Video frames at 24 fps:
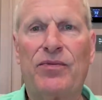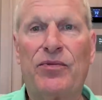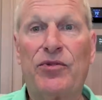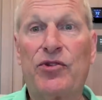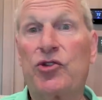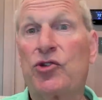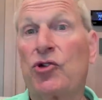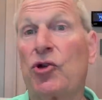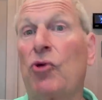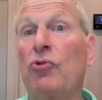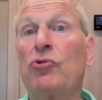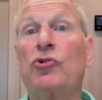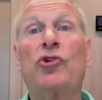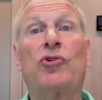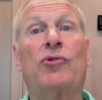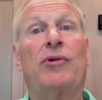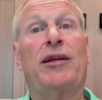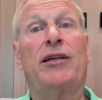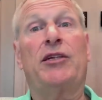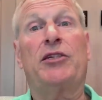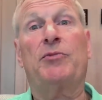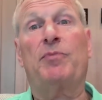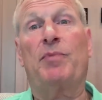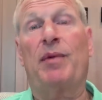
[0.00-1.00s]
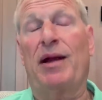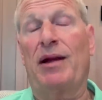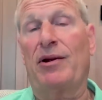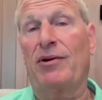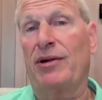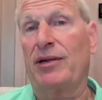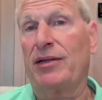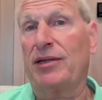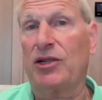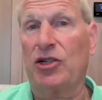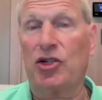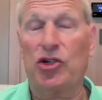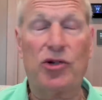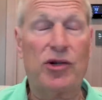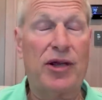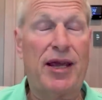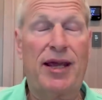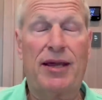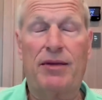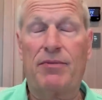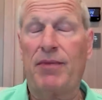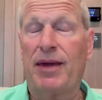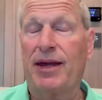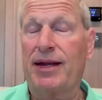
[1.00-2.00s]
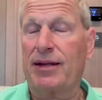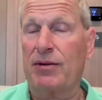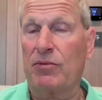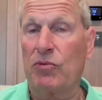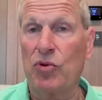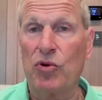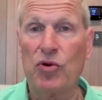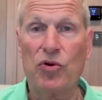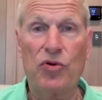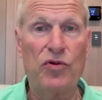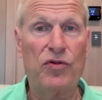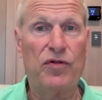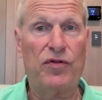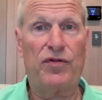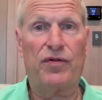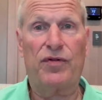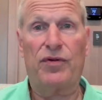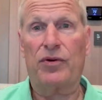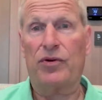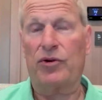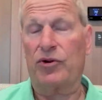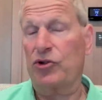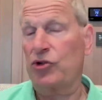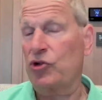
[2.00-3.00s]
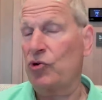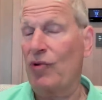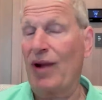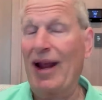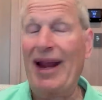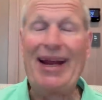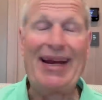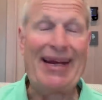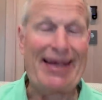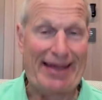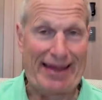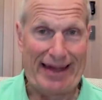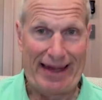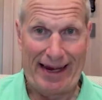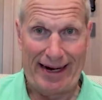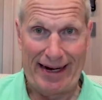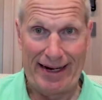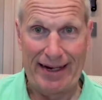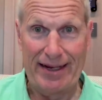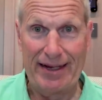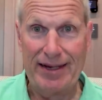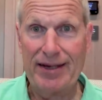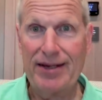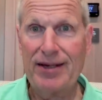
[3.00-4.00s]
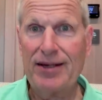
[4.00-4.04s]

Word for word: so transparent that you can't make a move or do anything